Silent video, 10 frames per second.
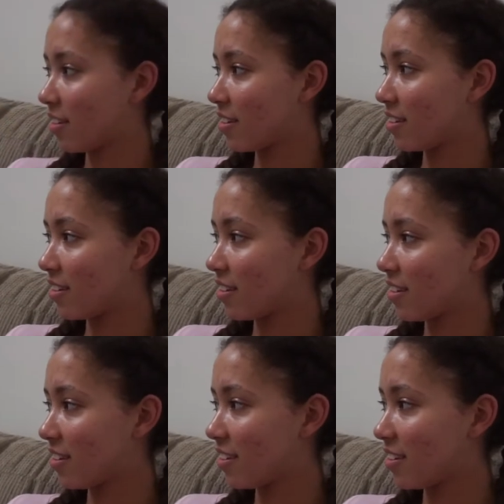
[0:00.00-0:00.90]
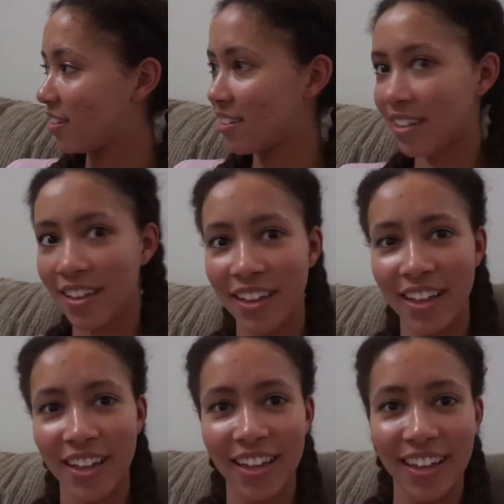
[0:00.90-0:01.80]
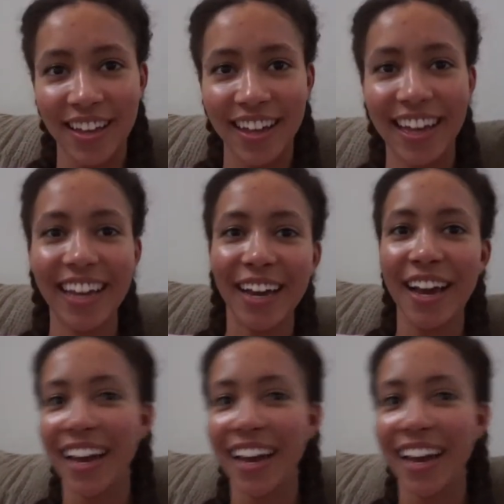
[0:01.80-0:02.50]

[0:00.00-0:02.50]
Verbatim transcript: have your pajamas on already?